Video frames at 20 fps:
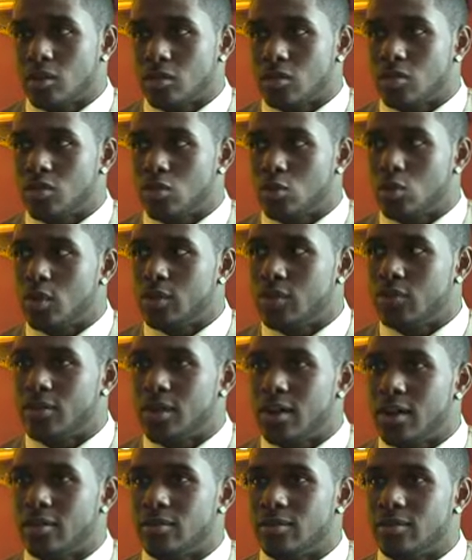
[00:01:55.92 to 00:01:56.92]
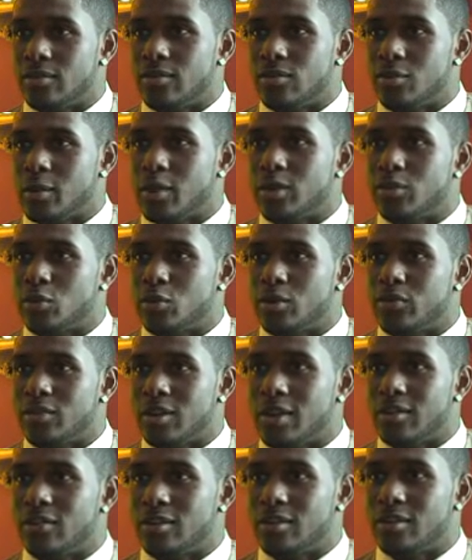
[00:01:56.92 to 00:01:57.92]
It's about 3 to
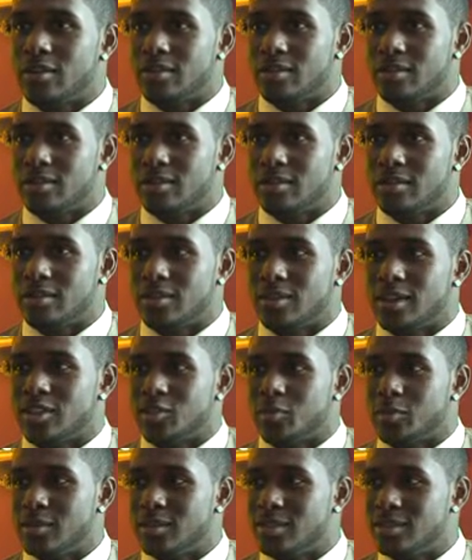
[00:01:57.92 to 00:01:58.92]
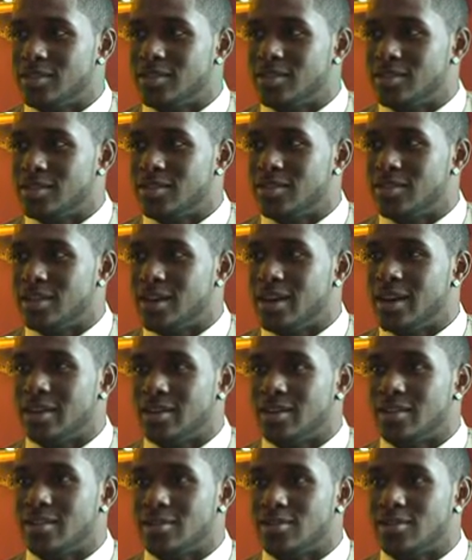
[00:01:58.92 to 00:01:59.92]
5 years, and that's because it's not
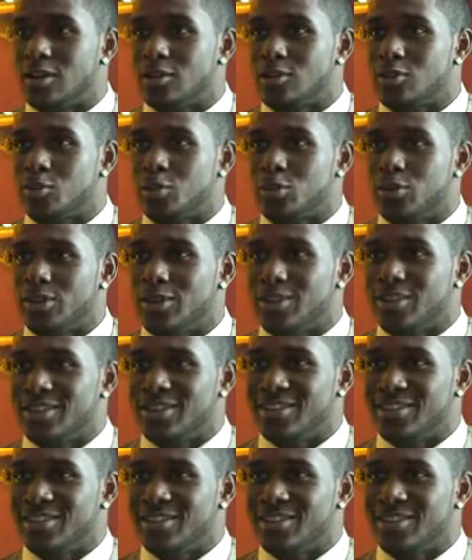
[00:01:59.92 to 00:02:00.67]
a soft sport.